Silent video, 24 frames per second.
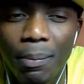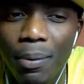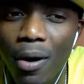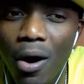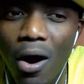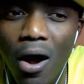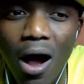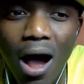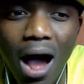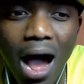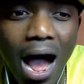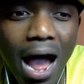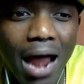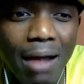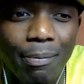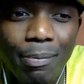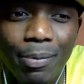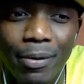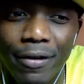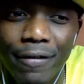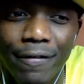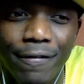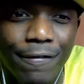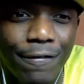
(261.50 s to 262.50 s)
Bro,
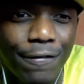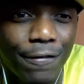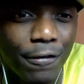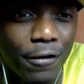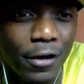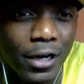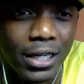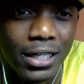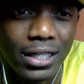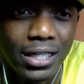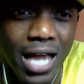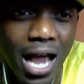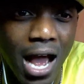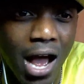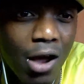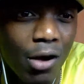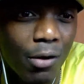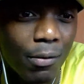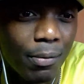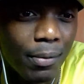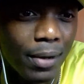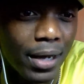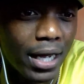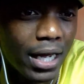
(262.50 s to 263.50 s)
I'd be freaked
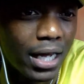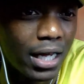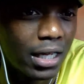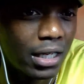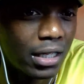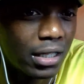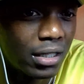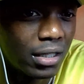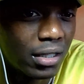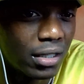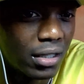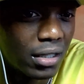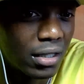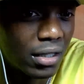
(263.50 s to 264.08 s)
out, man.